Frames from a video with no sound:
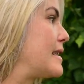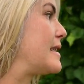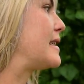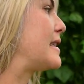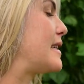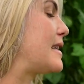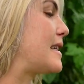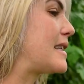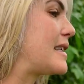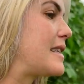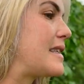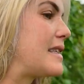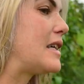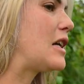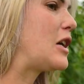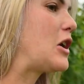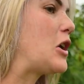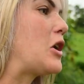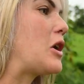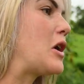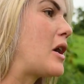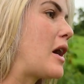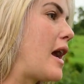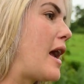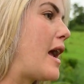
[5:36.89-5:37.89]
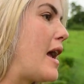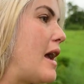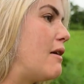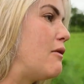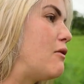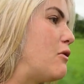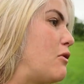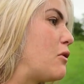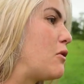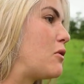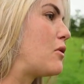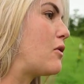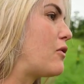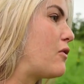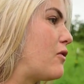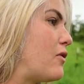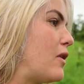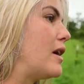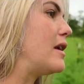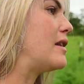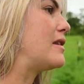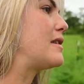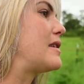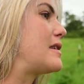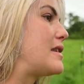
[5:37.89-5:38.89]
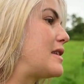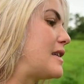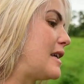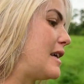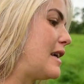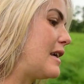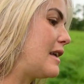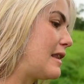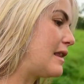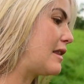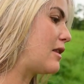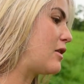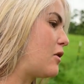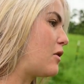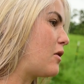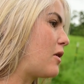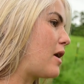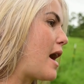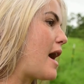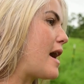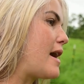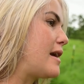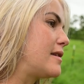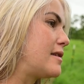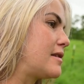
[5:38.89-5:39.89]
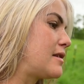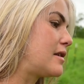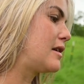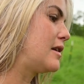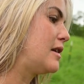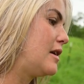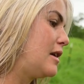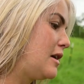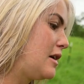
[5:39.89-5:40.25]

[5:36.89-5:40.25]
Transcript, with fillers: to stick her head through the fence to get the grass.